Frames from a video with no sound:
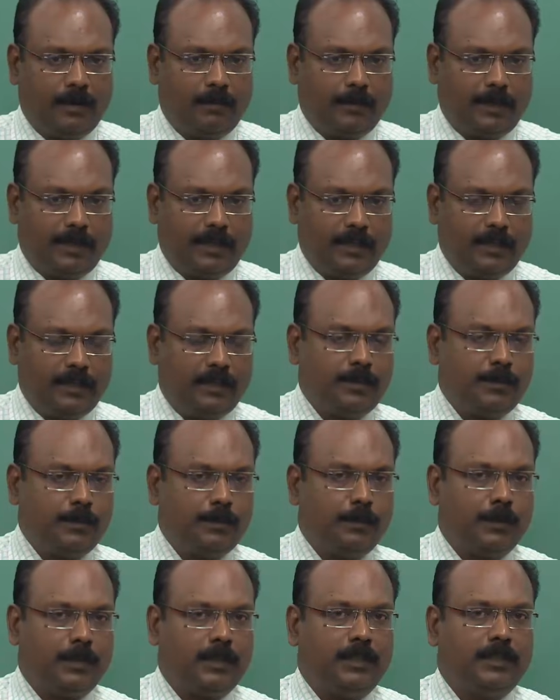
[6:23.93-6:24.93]
But in
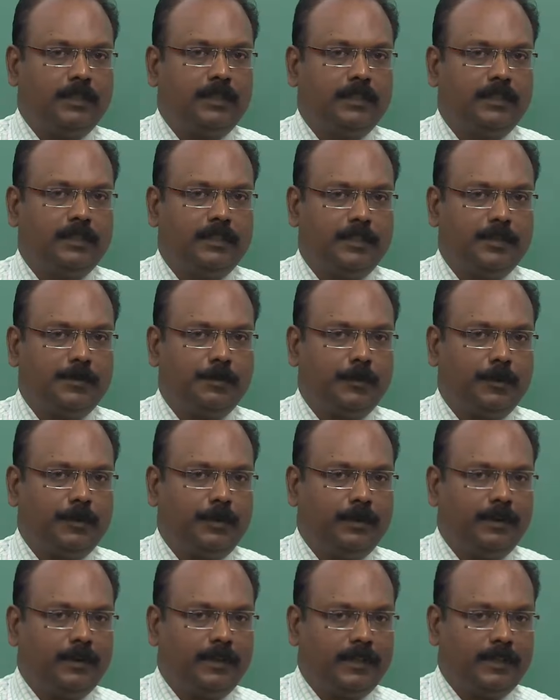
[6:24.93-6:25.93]
this one, this
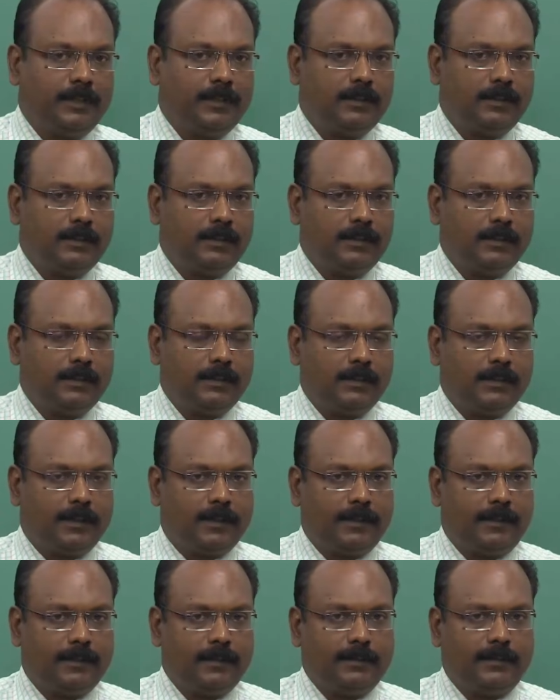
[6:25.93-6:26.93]
module, let us
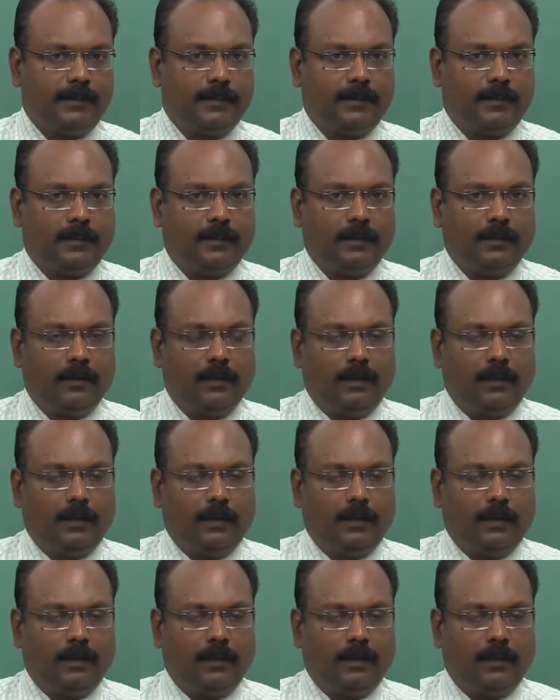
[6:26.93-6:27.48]
understand